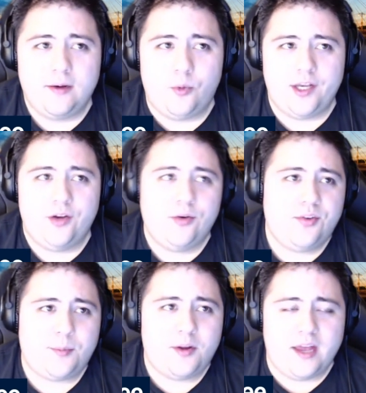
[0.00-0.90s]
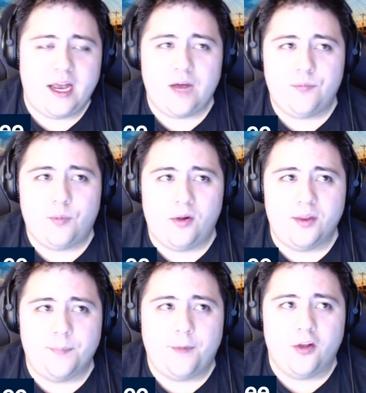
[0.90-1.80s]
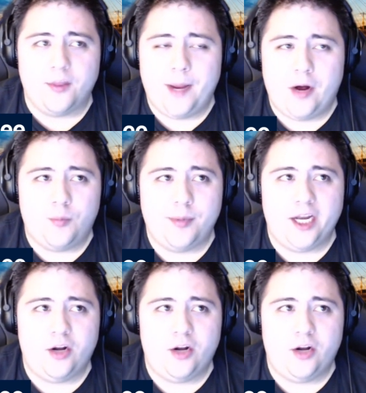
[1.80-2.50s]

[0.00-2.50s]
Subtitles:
when you use him on the half wall on the power play,